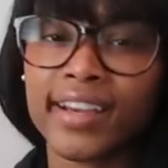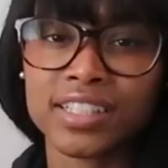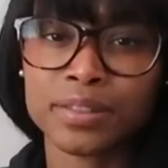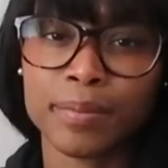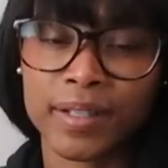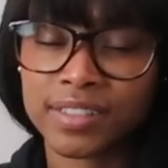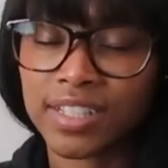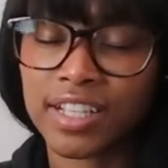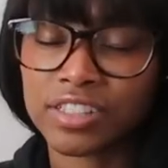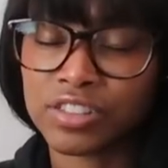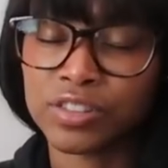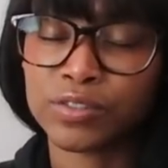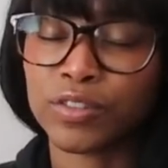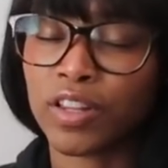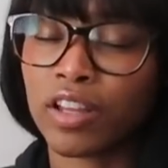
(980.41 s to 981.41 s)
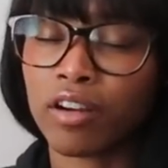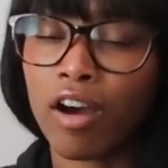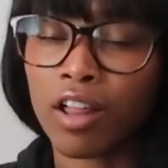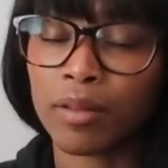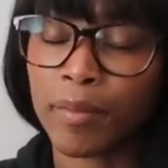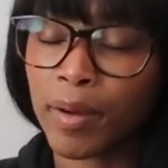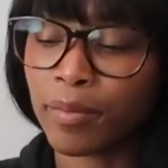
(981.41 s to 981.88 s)
expectations for like
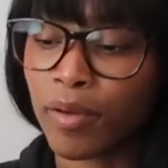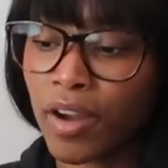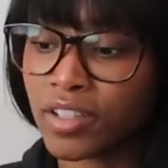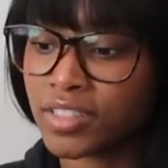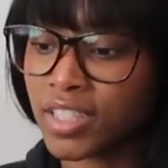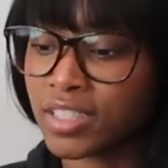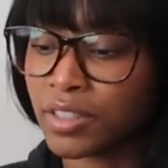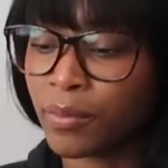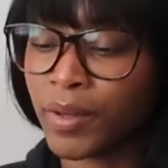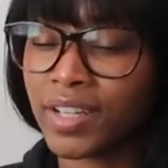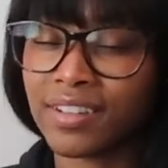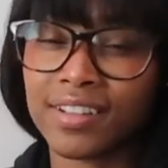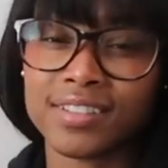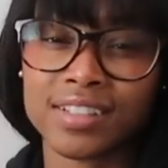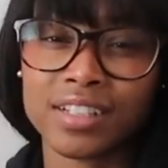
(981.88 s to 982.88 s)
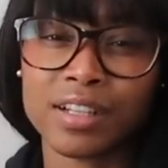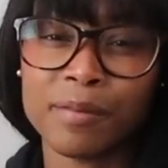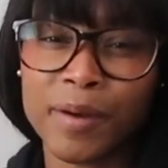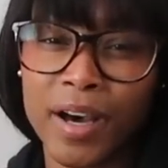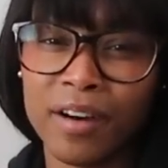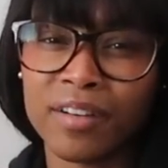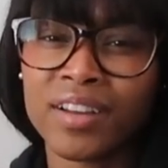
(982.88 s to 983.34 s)
all of my projects, and when it doesn't
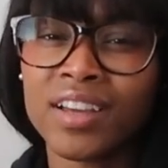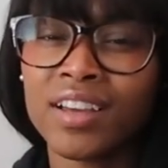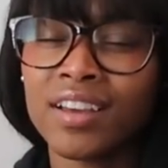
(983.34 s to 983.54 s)
come out